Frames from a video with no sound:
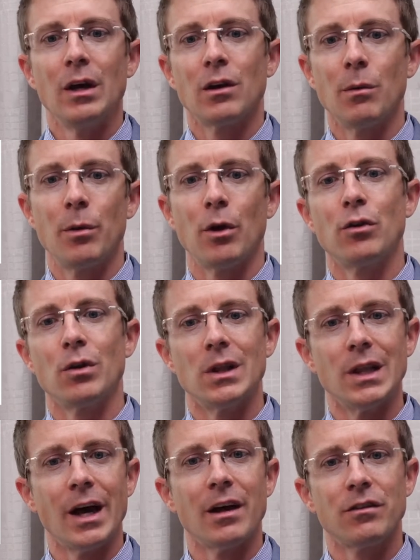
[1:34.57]
compared to
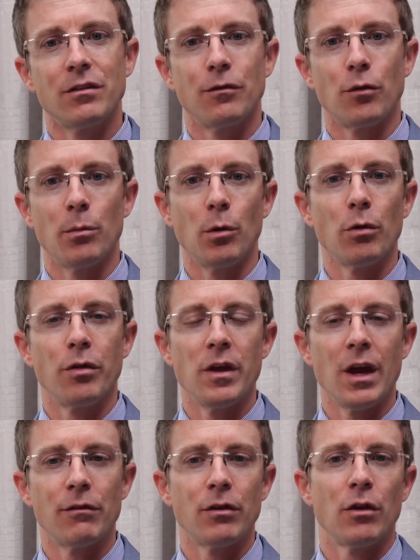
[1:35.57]
less for both
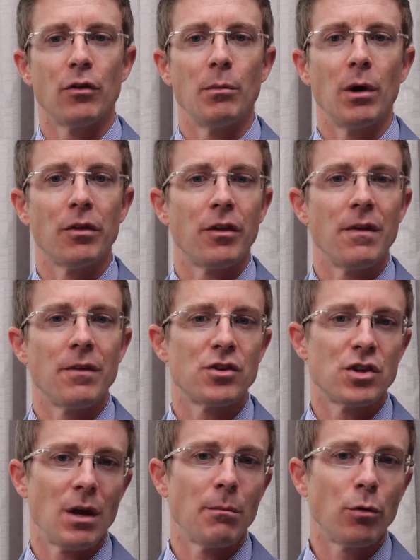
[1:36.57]
the every other month and the
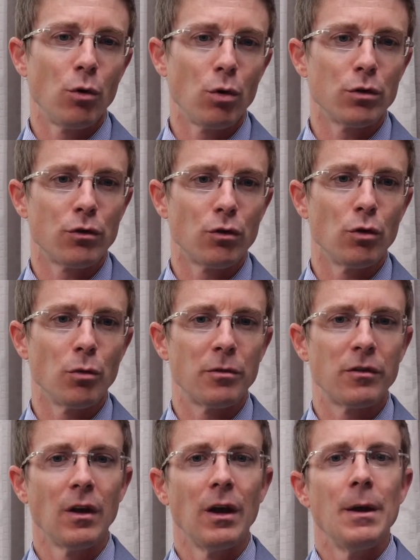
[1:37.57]
sham pooled
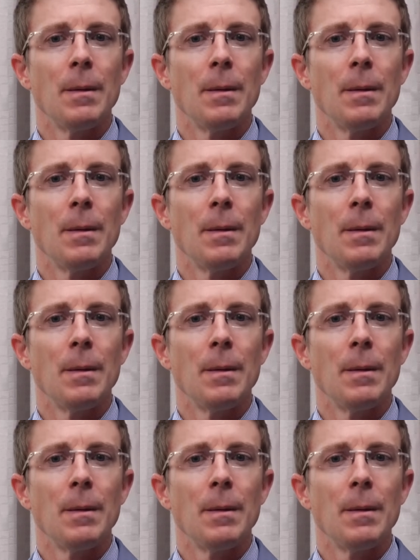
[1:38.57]
groups.